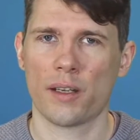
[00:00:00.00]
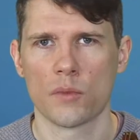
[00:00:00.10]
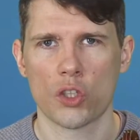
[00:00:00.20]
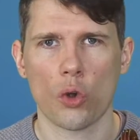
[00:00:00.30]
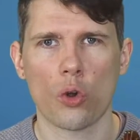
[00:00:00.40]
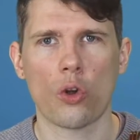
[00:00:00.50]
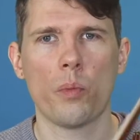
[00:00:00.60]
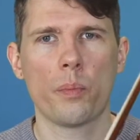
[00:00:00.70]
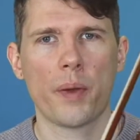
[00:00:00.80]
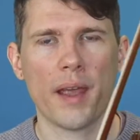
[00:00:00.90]
So
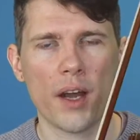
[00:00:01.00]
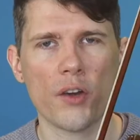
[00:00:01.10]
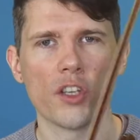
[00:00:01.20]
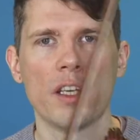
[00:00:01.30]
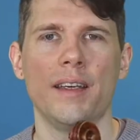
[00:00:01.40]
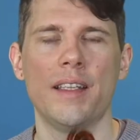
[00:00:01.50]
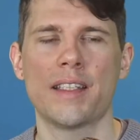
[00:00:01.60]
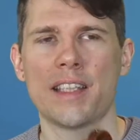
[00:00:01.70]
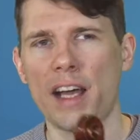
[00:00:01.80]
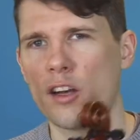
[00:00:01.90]
compared
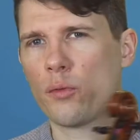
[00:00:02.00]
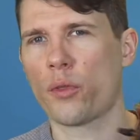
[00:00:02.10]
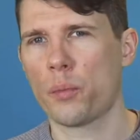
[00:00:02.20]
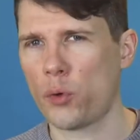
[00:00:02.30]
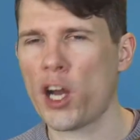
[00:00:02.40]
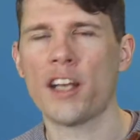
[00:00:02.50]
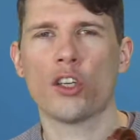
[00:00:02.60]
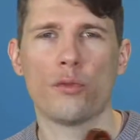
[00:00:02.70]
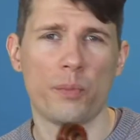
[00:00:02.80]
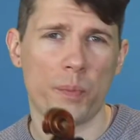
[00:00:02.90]
inside of the brand
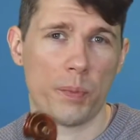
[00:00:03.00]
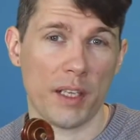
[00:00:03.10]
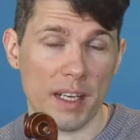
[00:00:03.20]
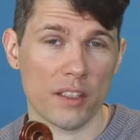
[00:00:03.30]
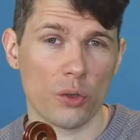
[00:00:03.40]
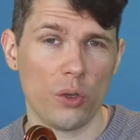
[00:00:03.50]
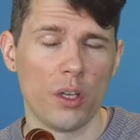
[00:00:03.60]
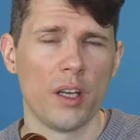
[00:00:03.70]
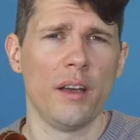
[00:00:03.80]
of Pirastro,